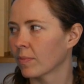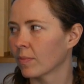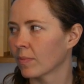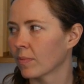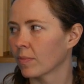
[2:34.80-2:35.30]

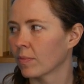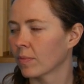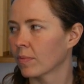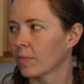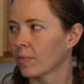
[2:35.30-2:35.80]

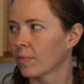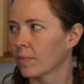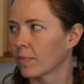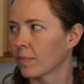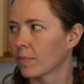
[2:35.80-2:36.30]

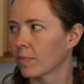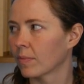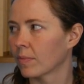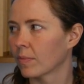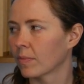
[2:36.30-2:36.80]

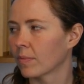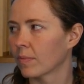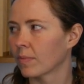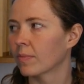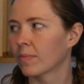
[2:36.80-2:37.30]

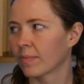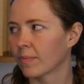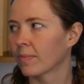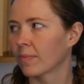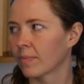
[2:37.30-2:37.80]

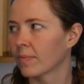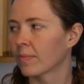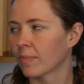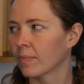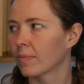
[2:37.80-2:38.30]

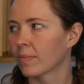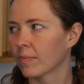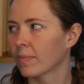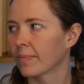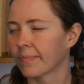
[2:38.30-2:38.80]

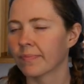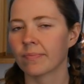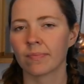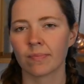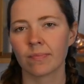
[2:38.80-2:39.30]

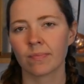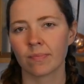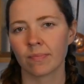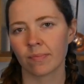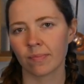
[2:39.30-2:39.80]

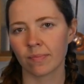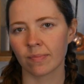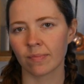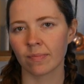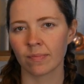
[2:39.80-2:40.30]

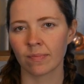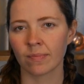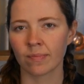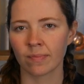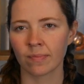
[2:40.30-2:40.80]

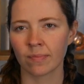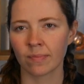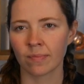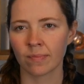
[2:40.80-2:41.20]
[no speech]